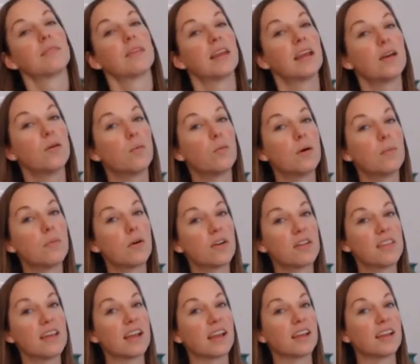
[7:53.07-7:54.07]
one more
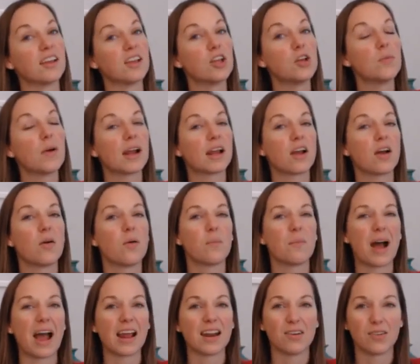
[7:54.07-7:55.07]
thing. You might go,
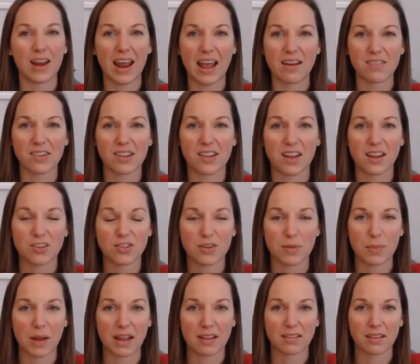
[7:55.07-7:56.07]
I don't have a laundry
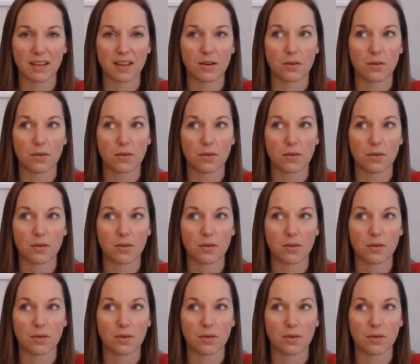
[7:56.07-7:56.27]
basket,